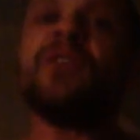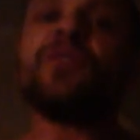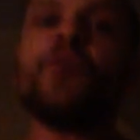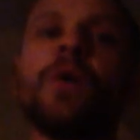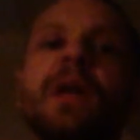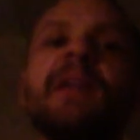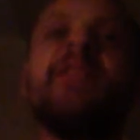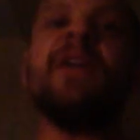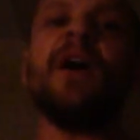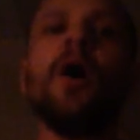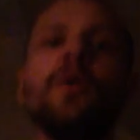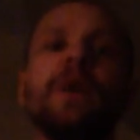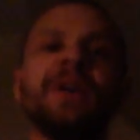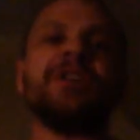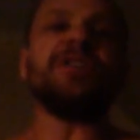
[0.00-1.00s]
Sort of like the
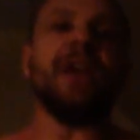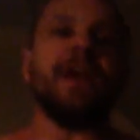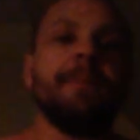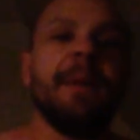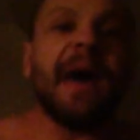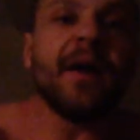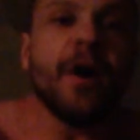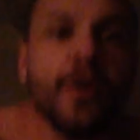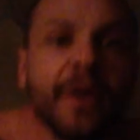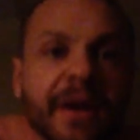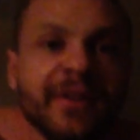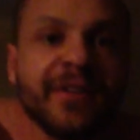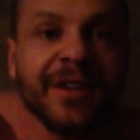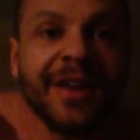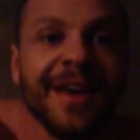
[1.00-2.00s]
Ogus shake. Matt
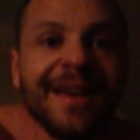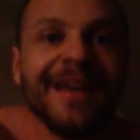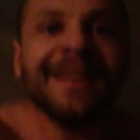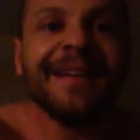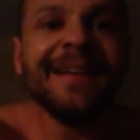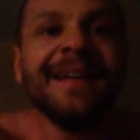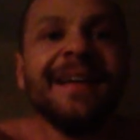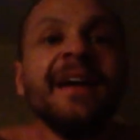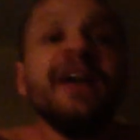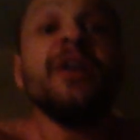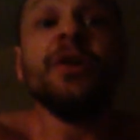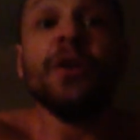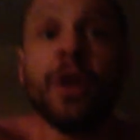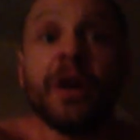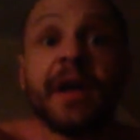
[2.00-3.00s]
Ogus
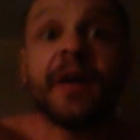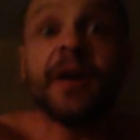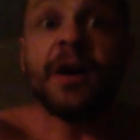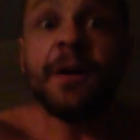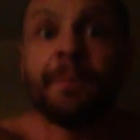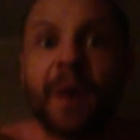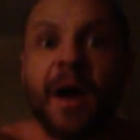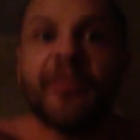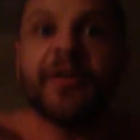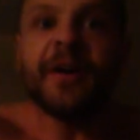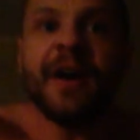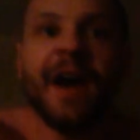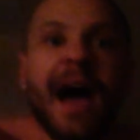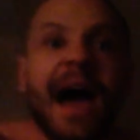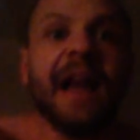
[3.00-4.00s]
you're looking good, brother.